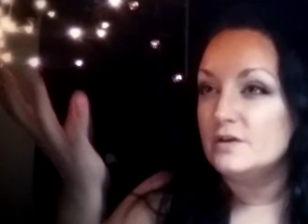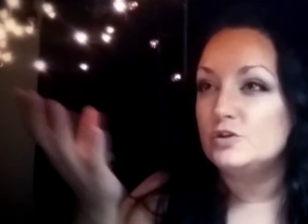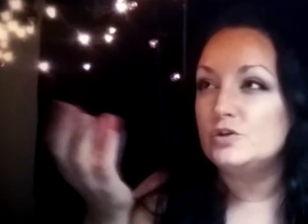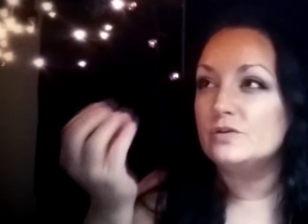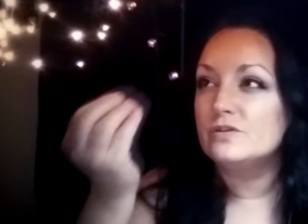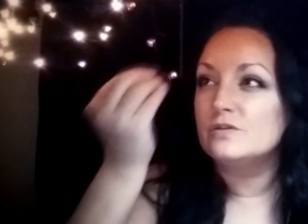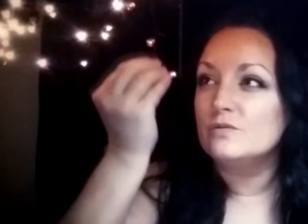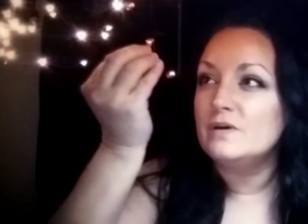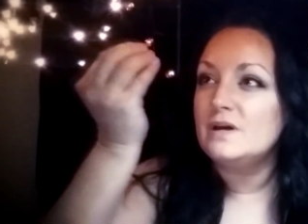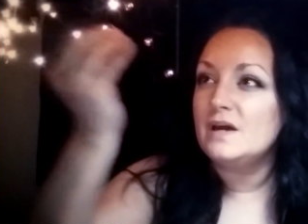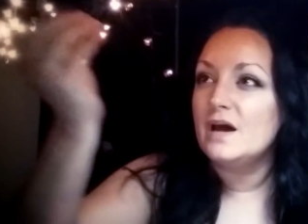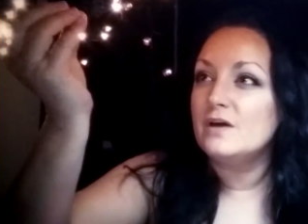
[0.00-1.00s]
To
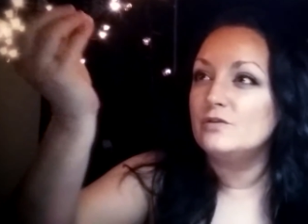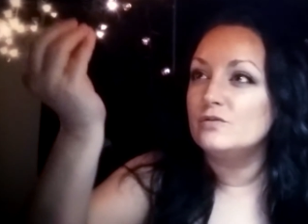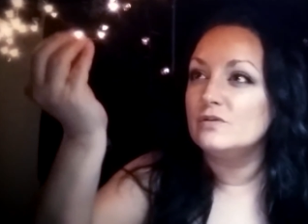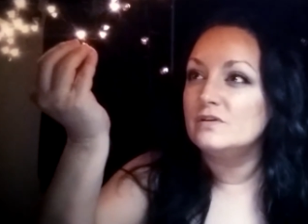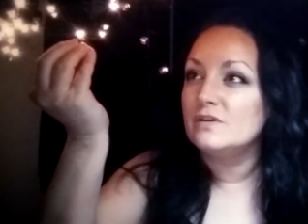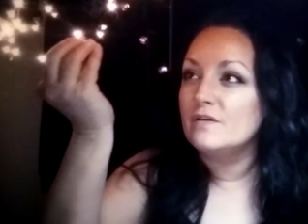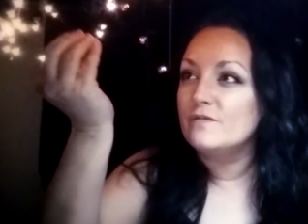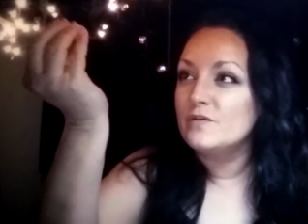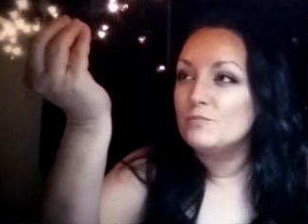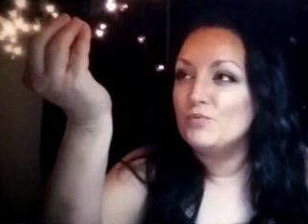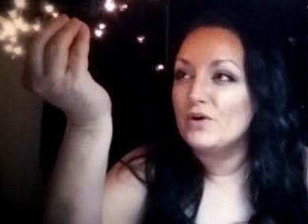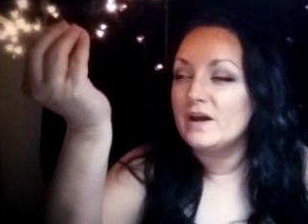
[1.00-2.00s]
300 of
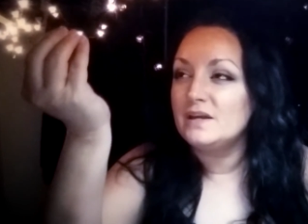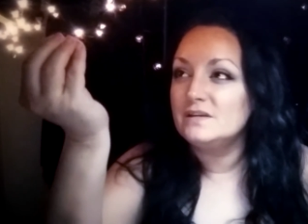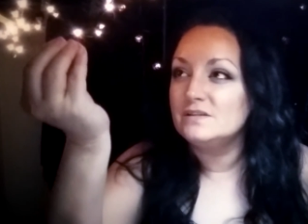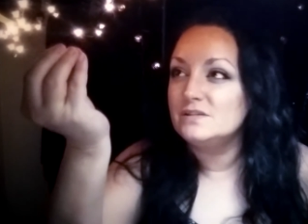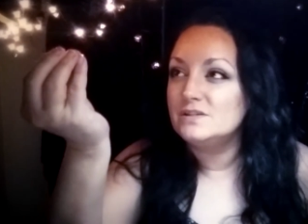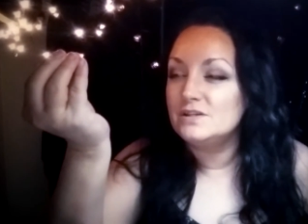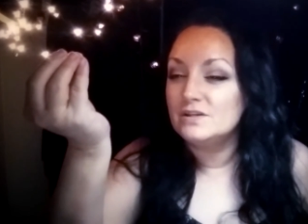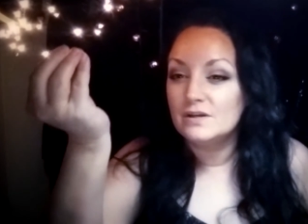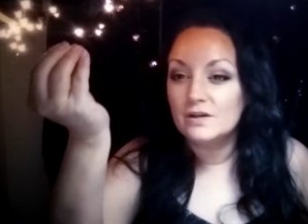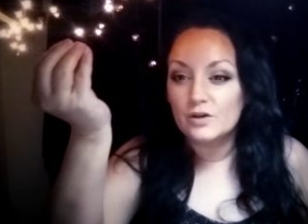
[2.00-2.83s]
the brightest